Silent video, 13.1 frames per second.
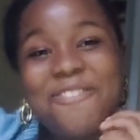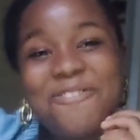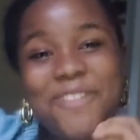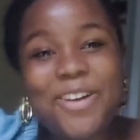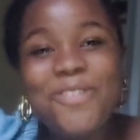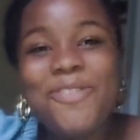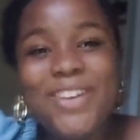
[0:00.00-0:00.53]

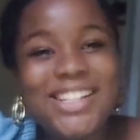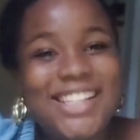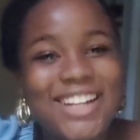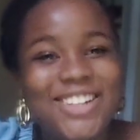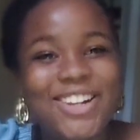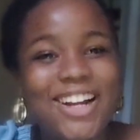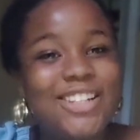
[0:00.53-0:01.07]
my roommates
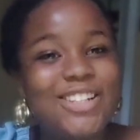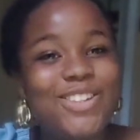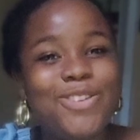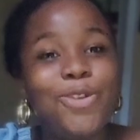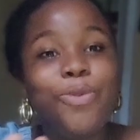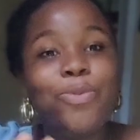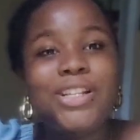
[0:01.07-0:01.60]
are
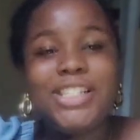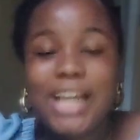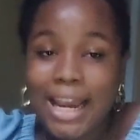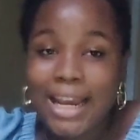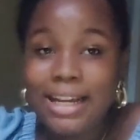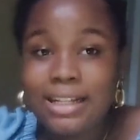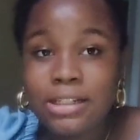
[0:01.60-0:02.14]
disabled. The
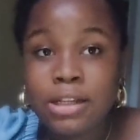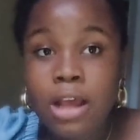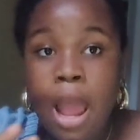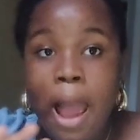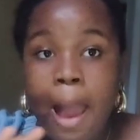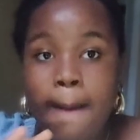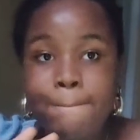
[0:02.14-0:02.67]
child
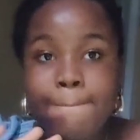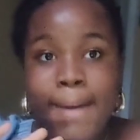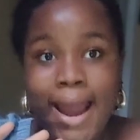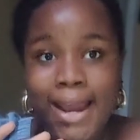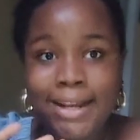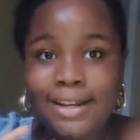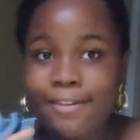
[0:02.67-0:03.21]

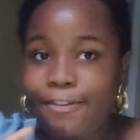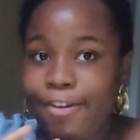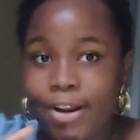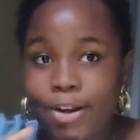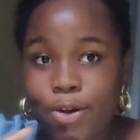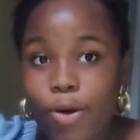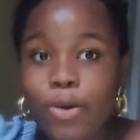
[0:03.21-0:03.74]
by
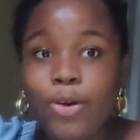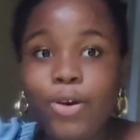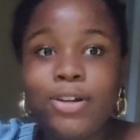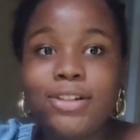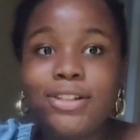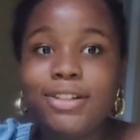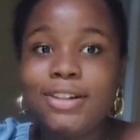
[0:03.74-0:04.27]
different
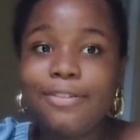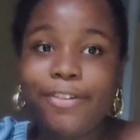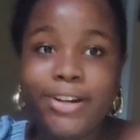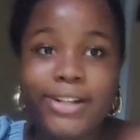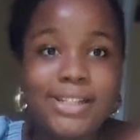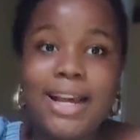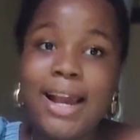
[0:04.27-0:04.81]
colors,
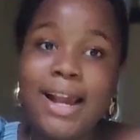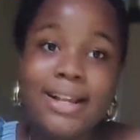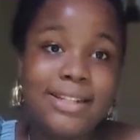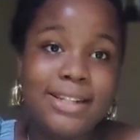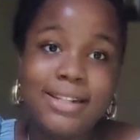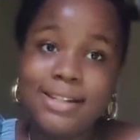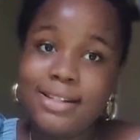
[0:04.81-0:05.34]
different
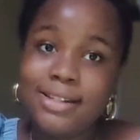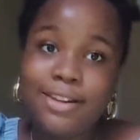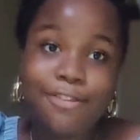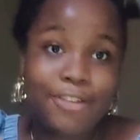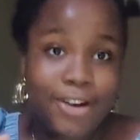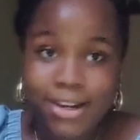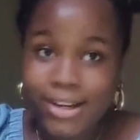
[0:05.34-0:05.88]
sizes,
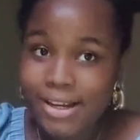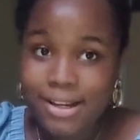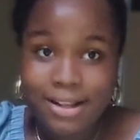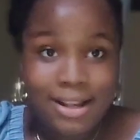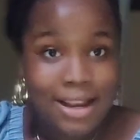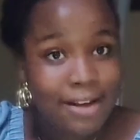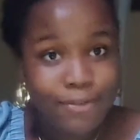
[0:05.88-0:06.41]
different
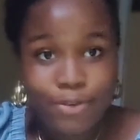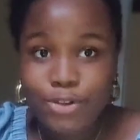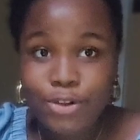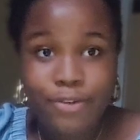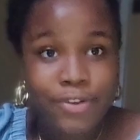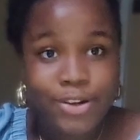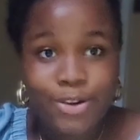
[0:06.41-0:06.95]
levels
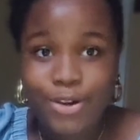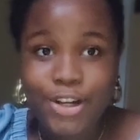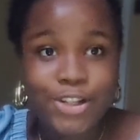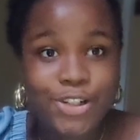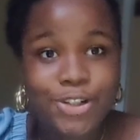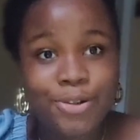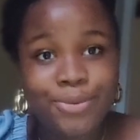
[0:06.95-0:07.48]
of
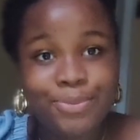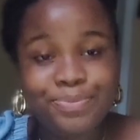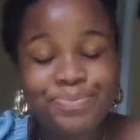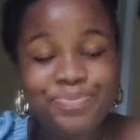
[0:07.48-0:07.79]
education.